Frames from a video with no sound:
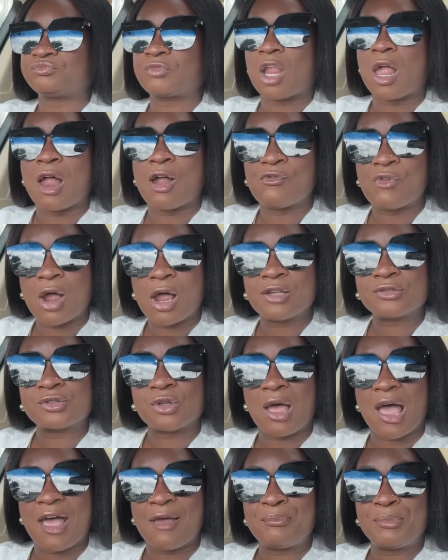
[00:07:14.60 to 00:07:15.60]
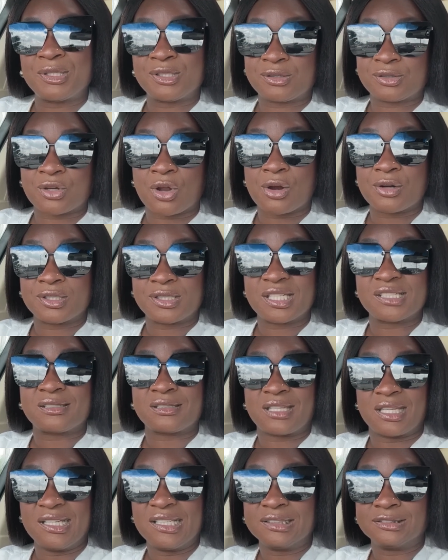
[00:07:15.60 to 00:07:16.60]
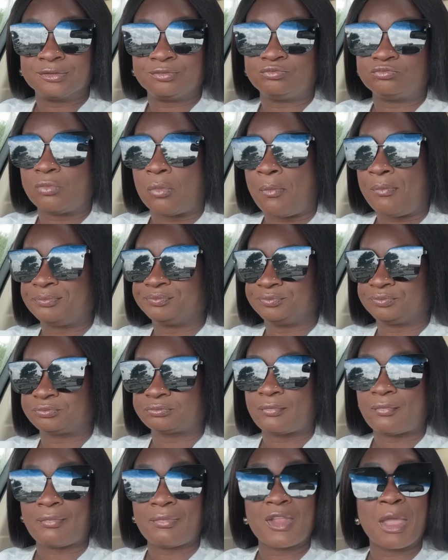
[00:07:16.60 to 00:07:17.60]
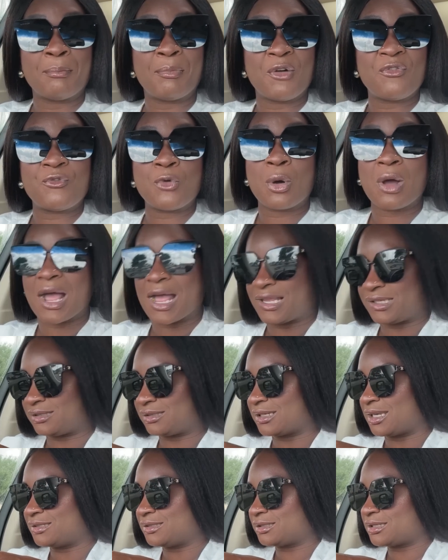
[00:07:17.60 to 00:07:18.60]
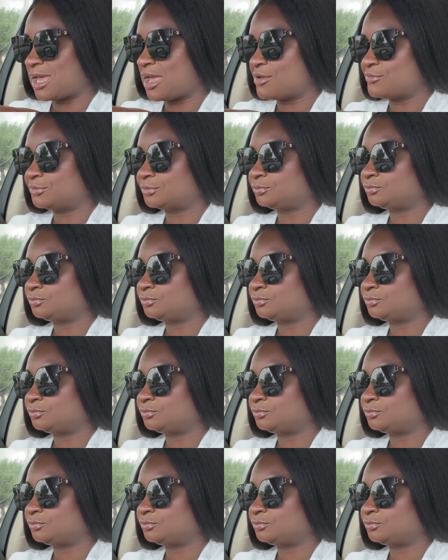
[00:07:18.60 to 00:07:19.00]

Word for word: I've also I've been starting to think before I say stuff,